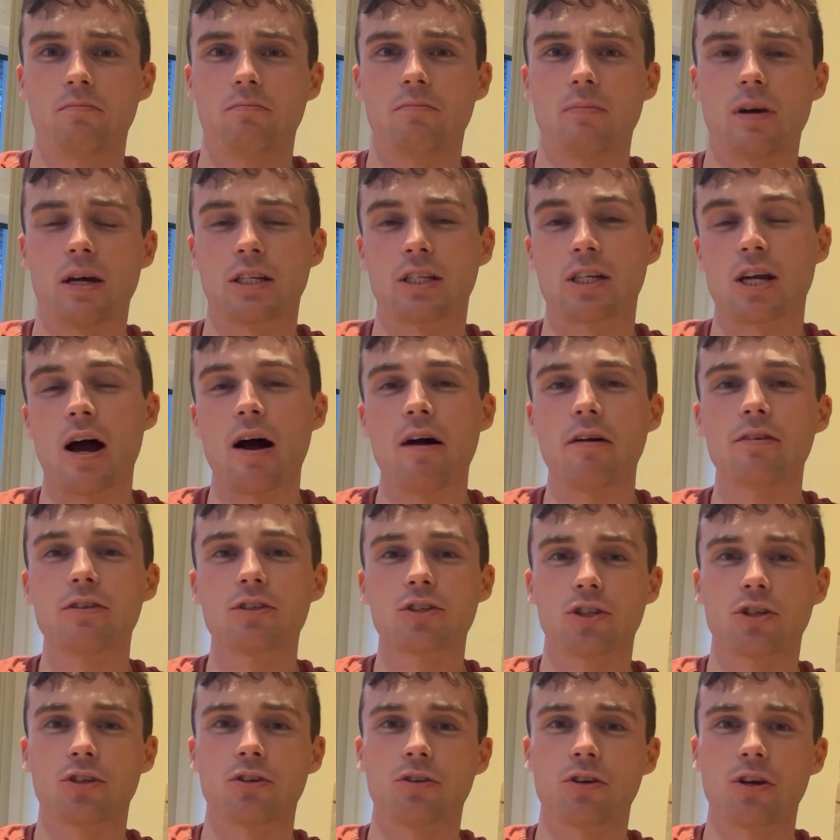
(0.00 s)
a
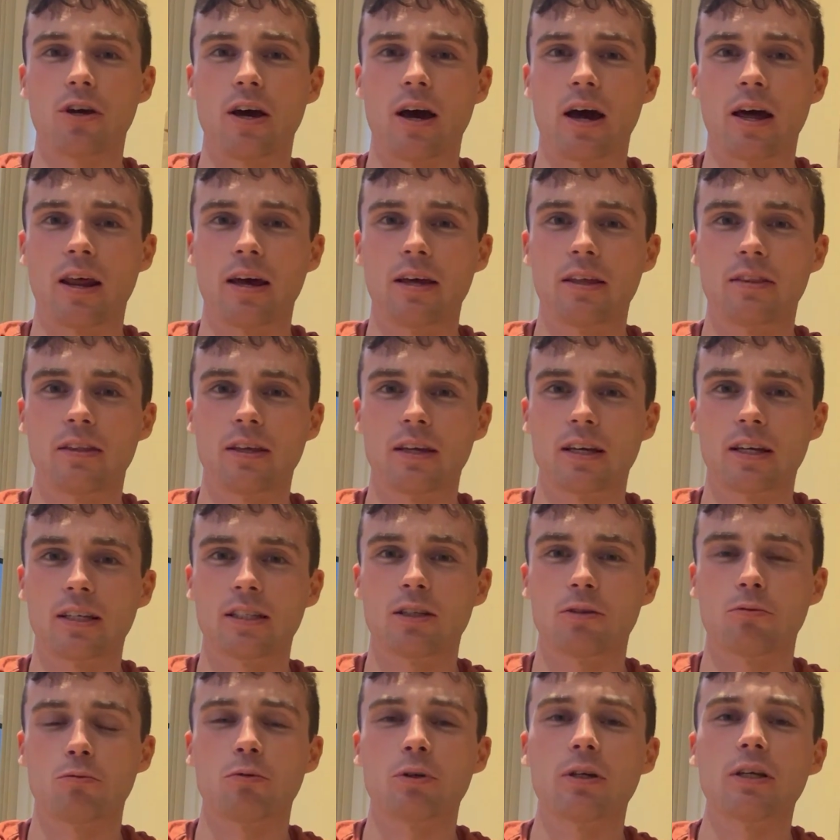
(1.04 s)
challenge to you. And I think it's
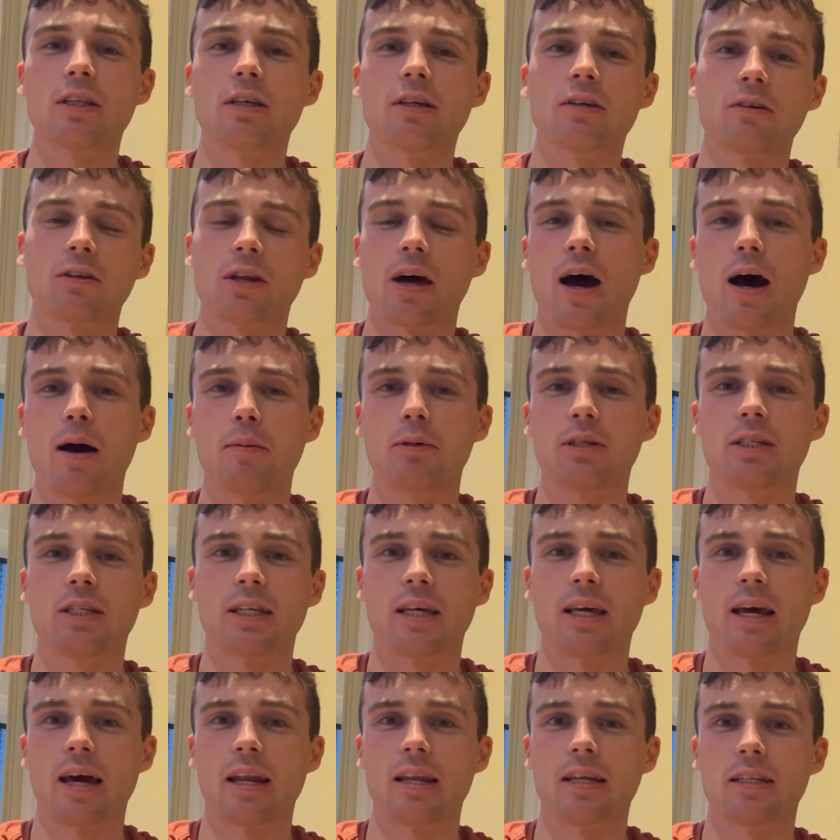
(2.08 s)
a really good habit to
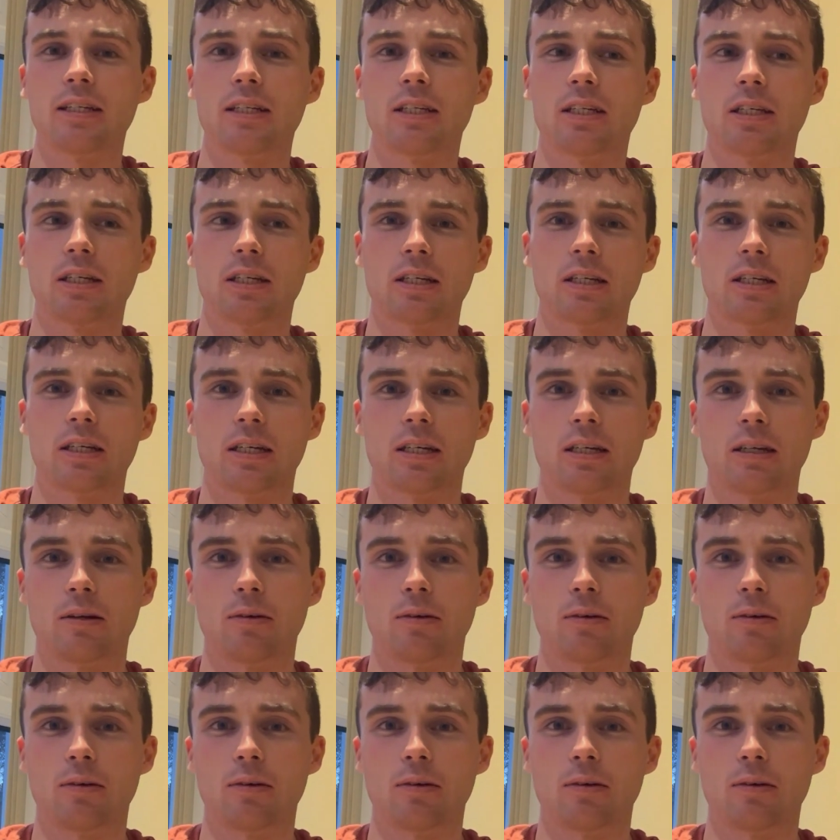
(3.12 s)
get into,